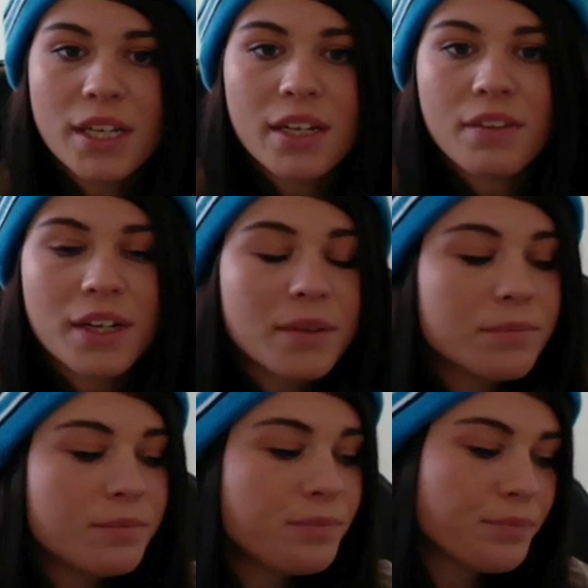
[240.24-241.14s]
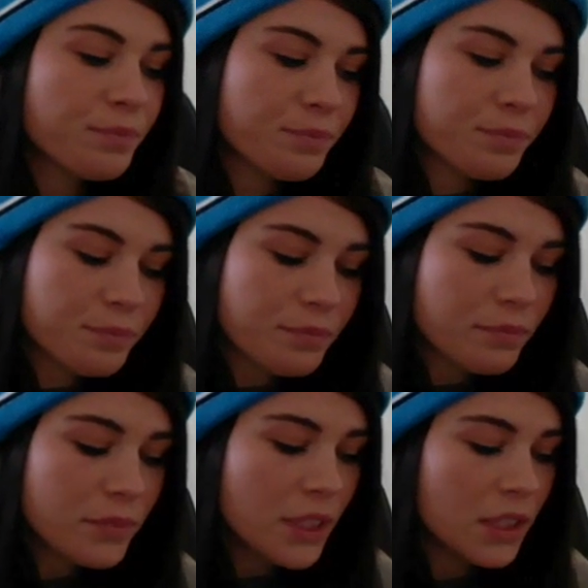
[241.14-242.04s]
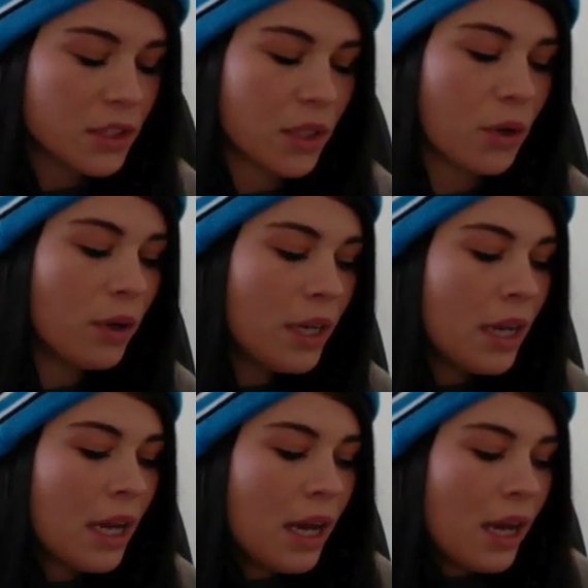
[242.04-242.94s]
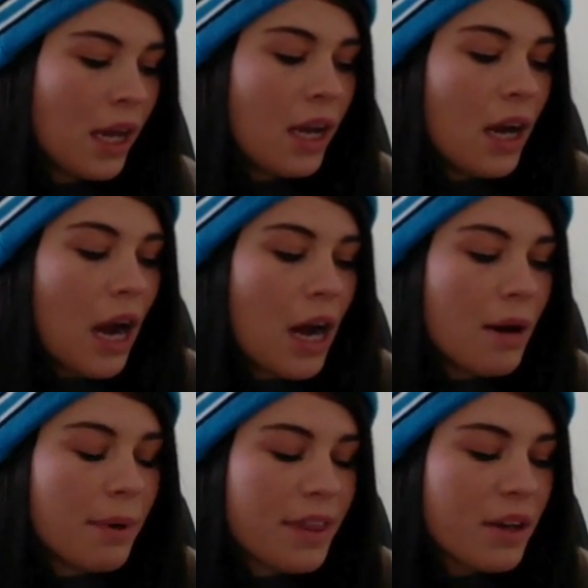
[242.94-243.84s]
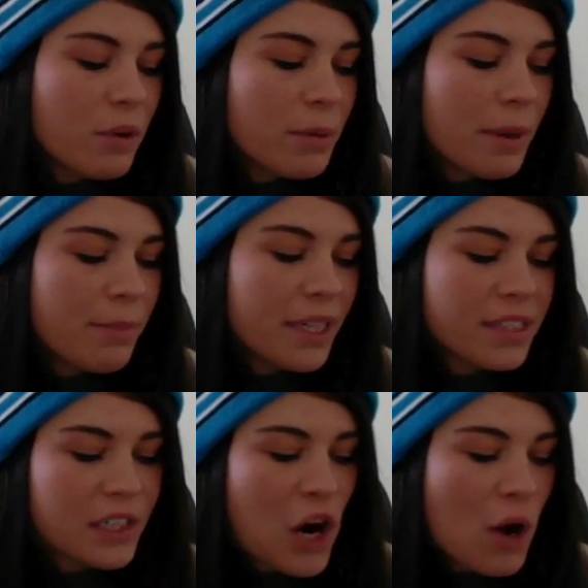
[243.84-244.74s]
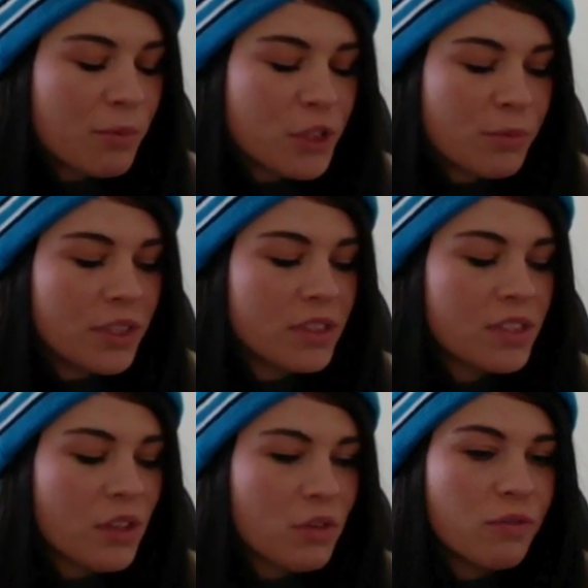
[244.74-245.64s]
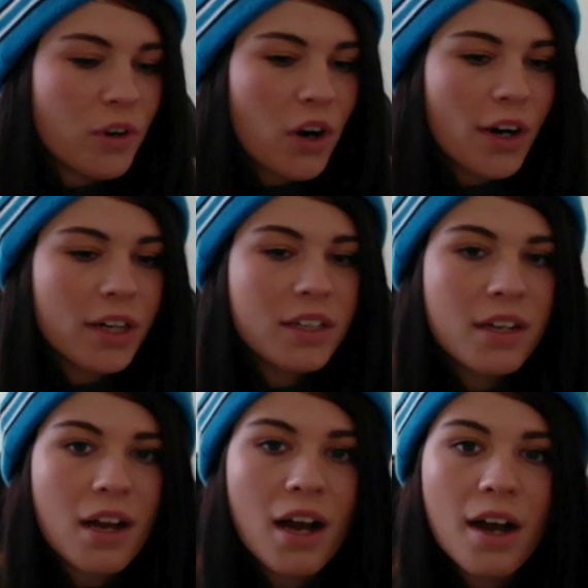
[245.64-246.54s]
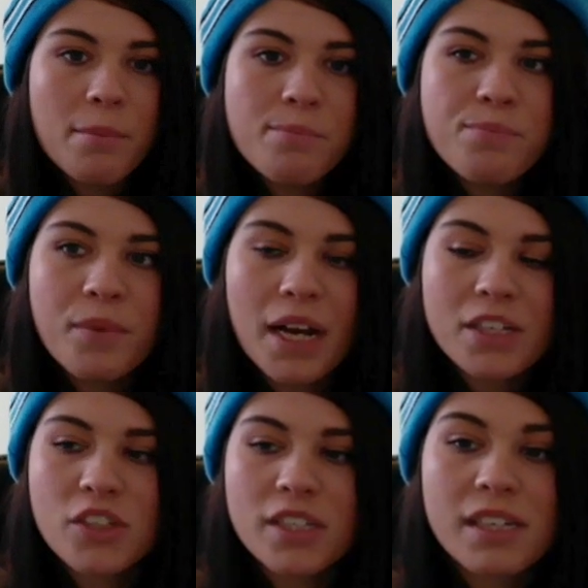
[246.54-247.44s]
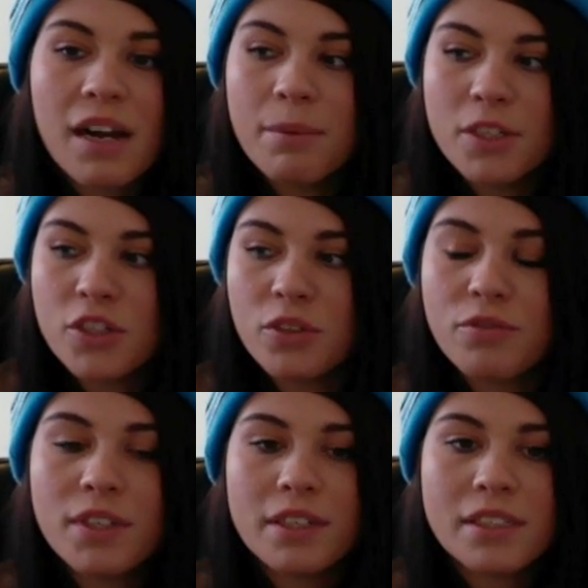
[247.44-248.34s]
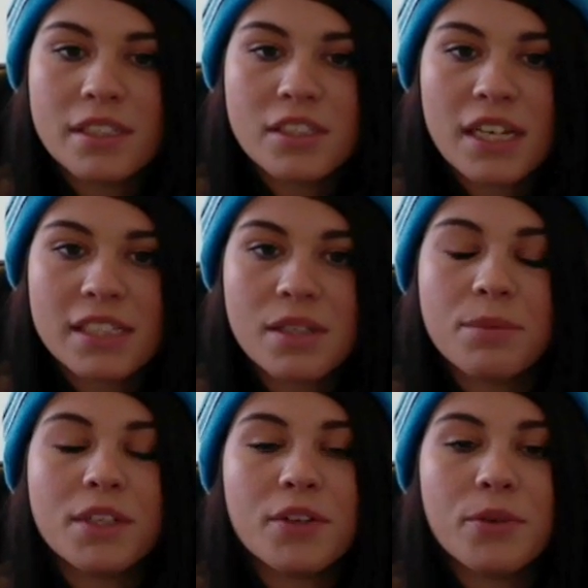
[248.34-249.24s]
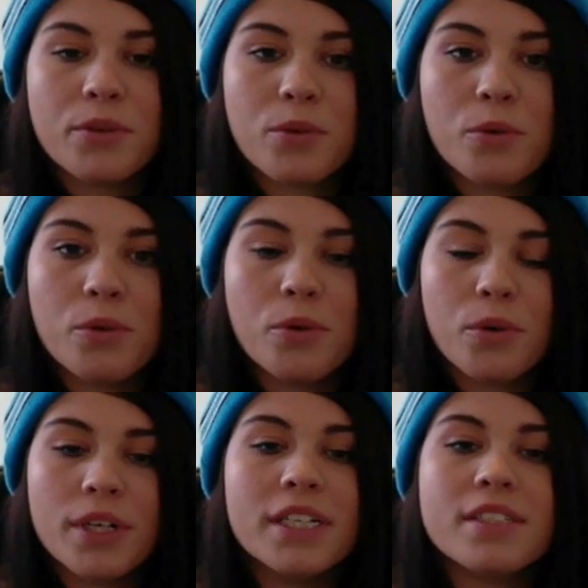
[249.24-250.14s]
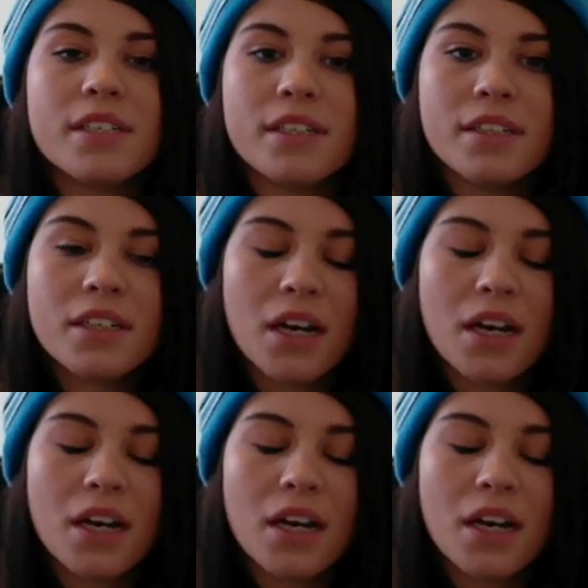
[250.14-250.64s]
get in there. So I think one of my biggest accomplishments so far actually doesn't have much to do with fitness. It just has something to do with goal-oriented